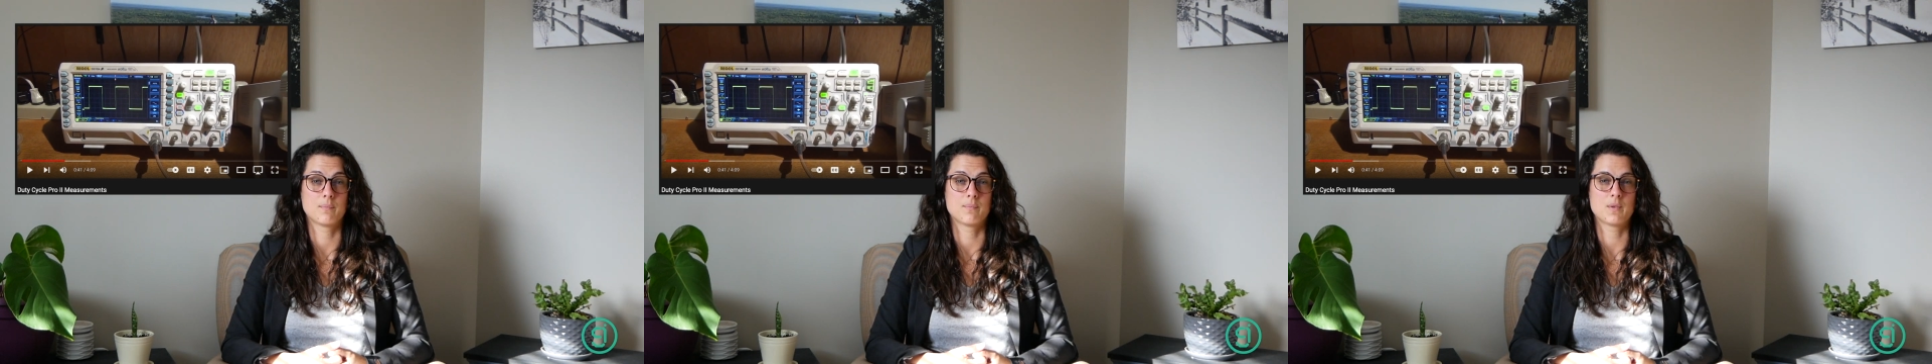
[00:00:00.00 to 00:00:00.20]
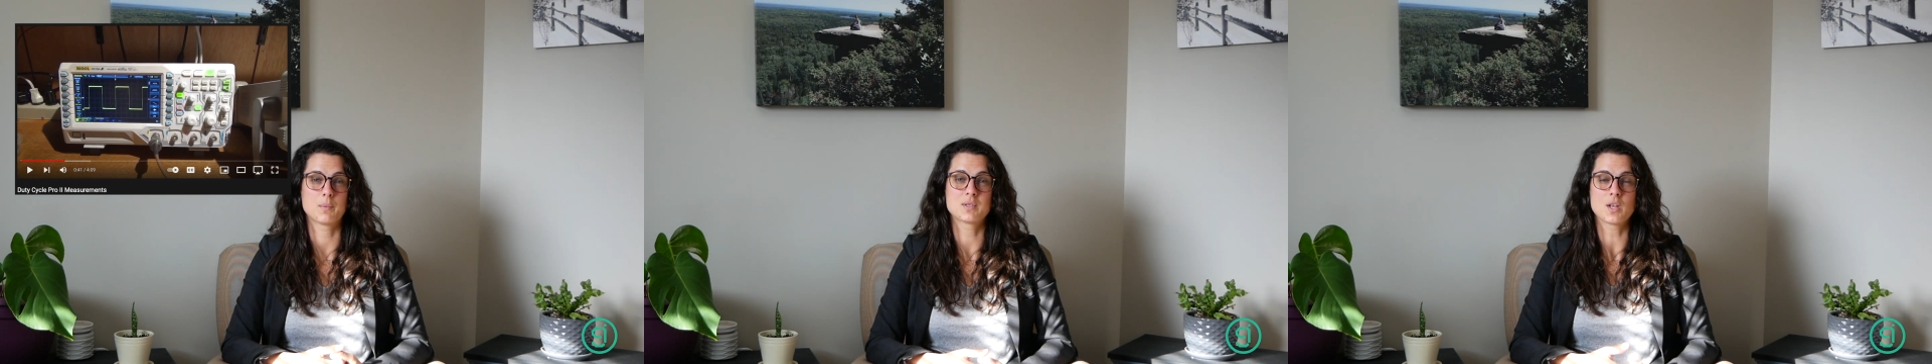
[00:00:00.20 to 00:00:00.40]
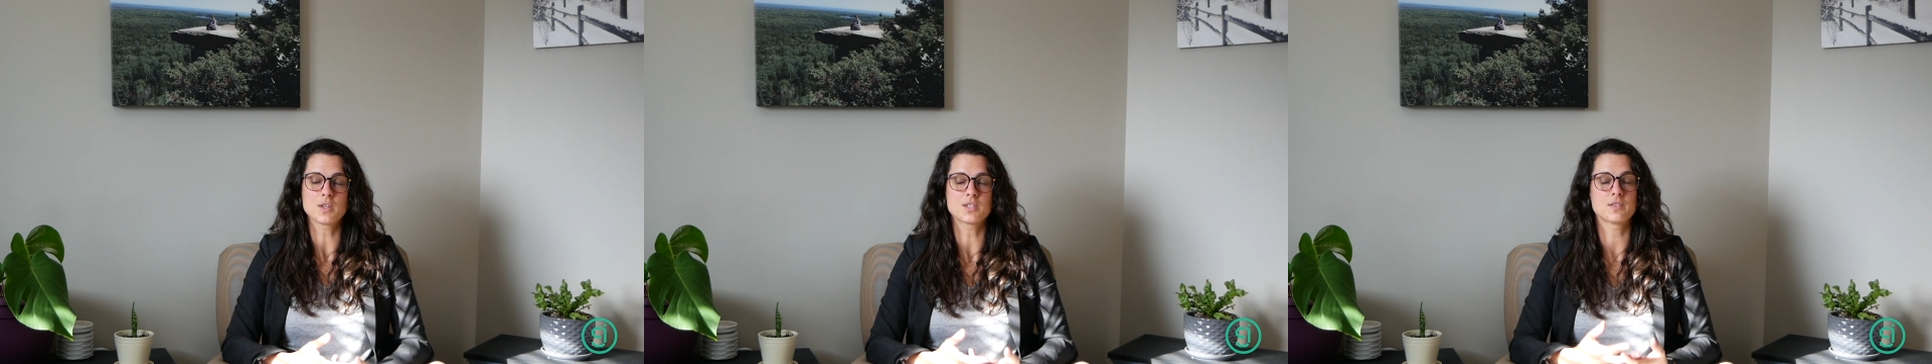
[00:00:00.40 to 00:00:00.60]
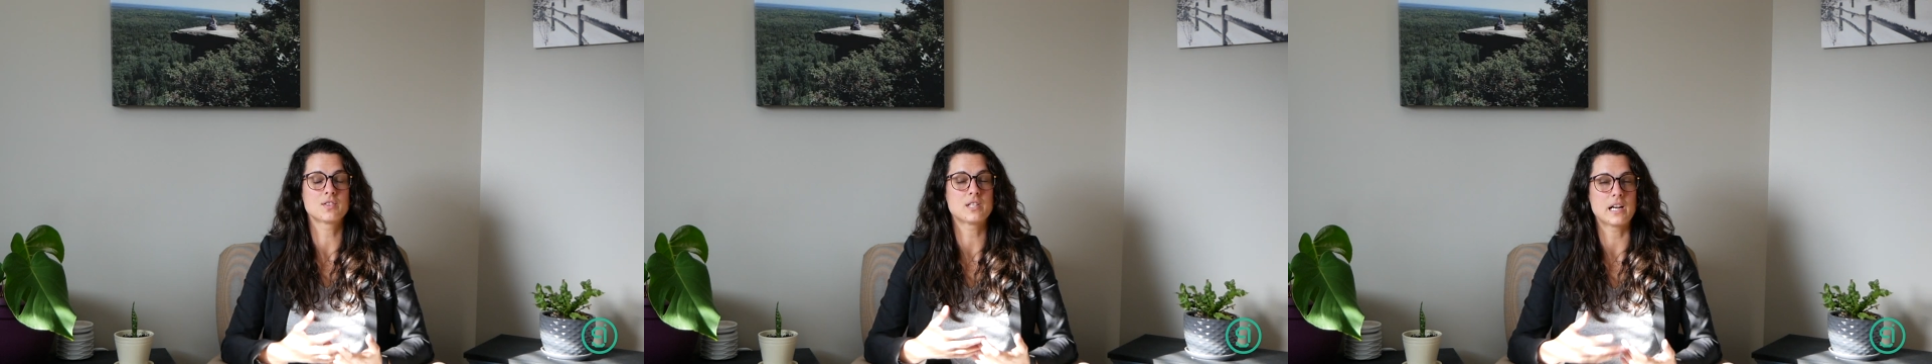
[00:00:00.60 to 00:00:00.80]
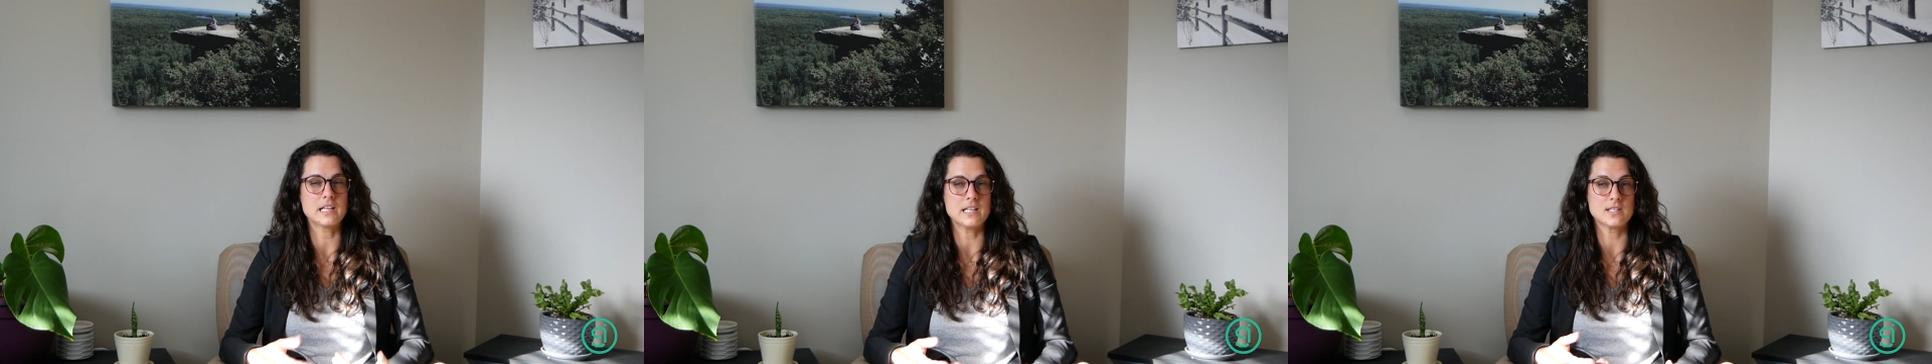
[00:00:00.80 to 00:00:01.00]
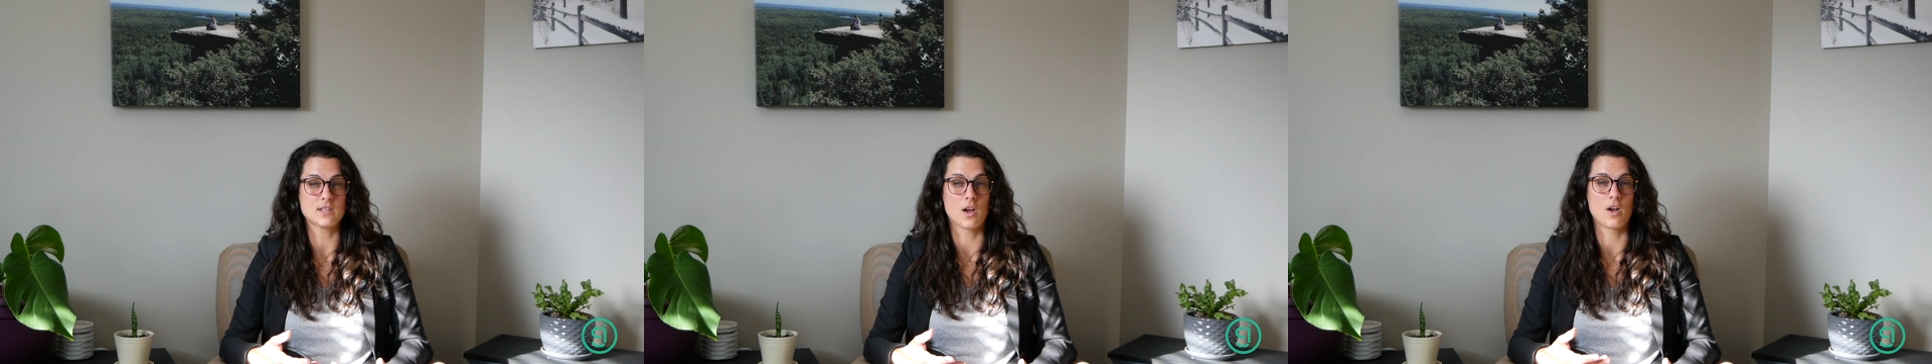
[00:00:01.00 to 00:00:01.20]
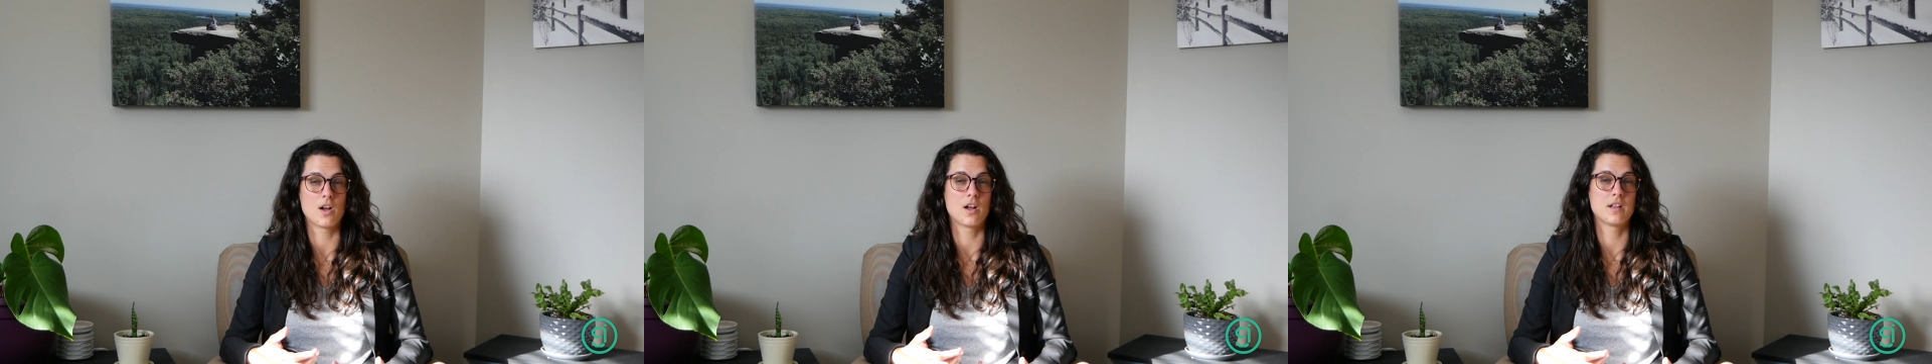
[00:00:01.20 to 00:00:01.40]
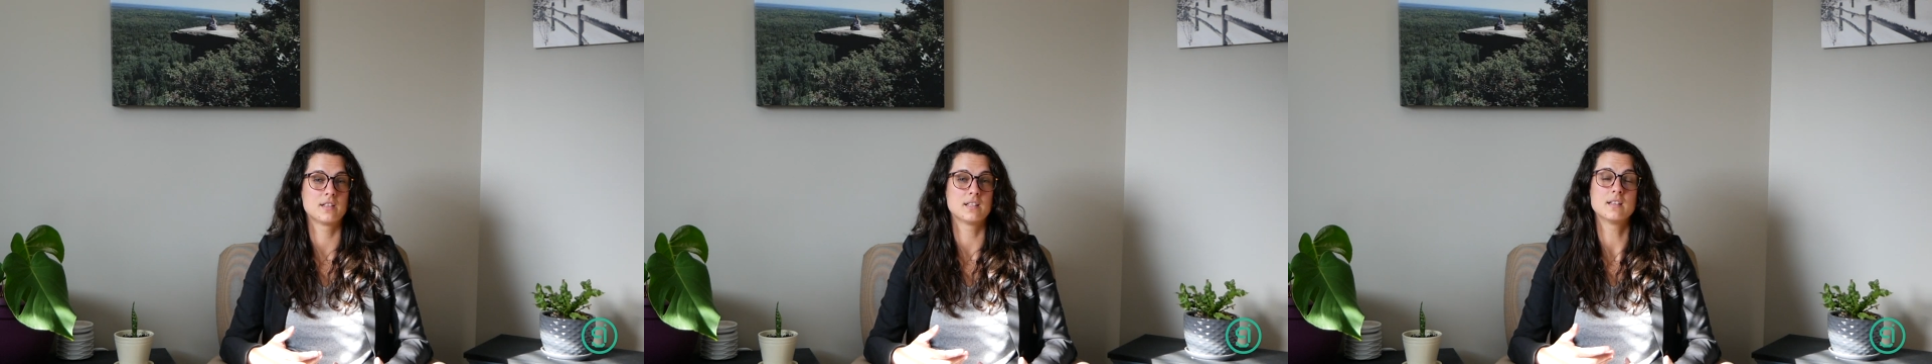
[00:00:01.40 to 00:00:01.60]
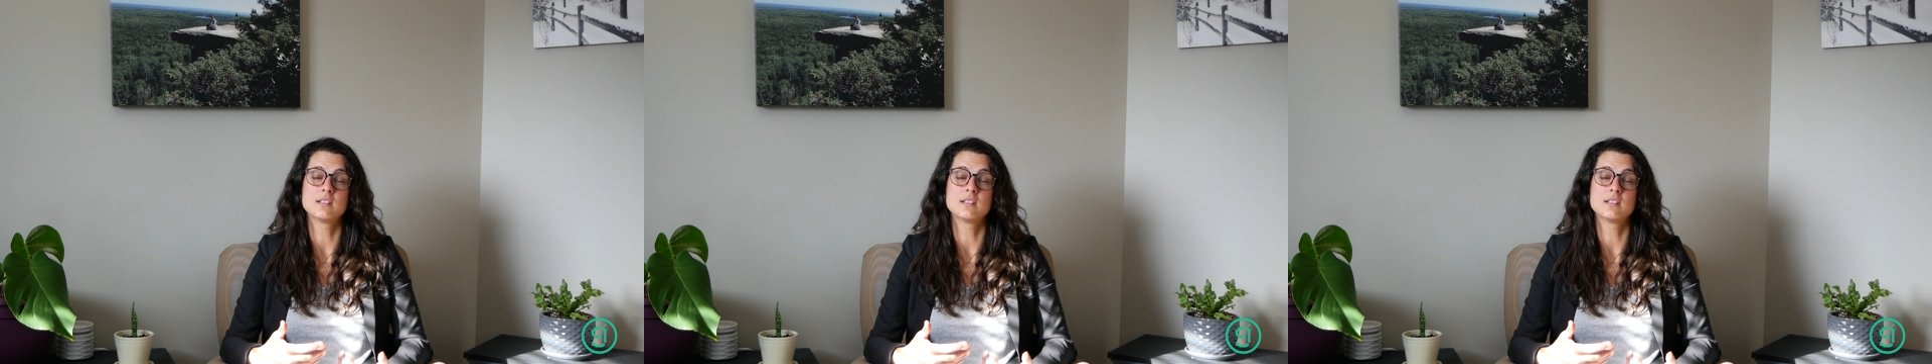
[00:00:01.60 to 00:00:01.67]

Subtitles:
The results of studies on